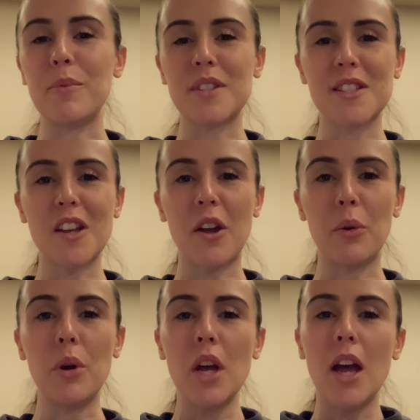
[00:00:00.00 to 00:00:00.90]

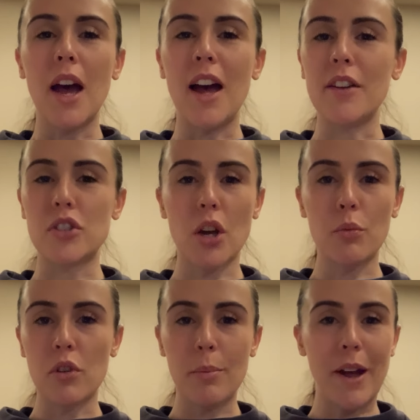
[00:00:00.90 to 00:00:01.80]
So don't
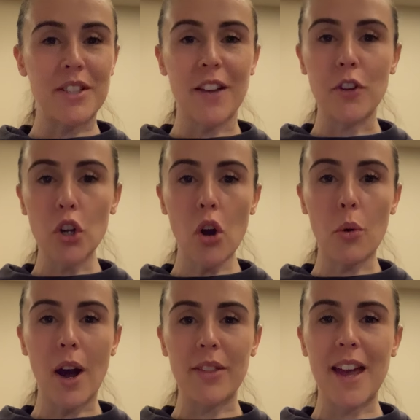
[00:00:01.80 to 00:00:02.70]
worry about it if you're not
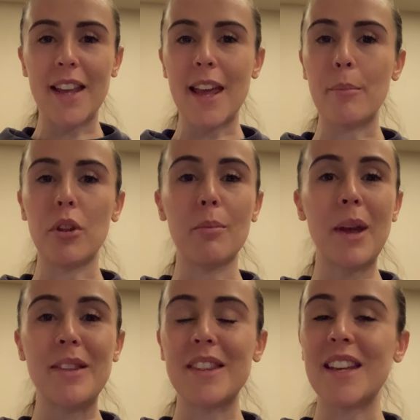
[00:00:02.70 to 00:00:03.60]
quite there yet, but the
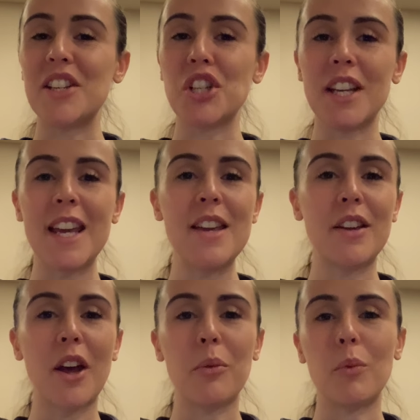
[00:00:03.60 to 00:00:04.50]
main thing is you keep
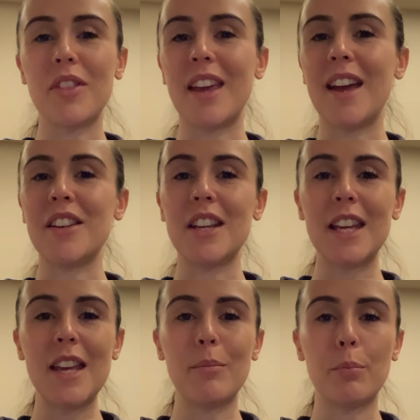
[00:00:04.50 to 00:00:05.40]
going with it and you
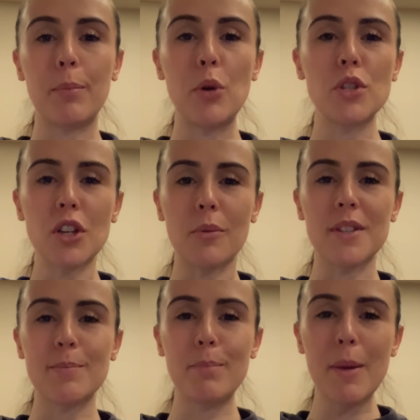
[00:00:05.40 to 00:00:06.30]
keep building up
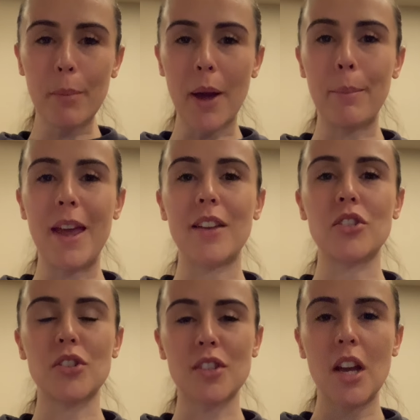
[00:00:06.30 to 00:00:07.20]
bit by bit,
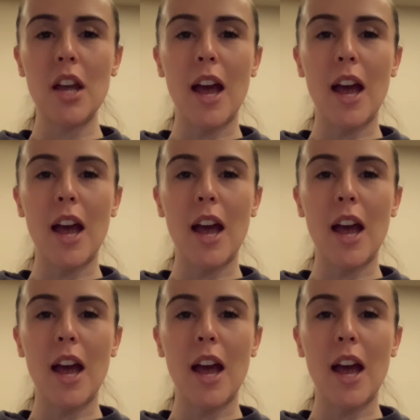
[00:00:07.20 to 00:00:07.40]
just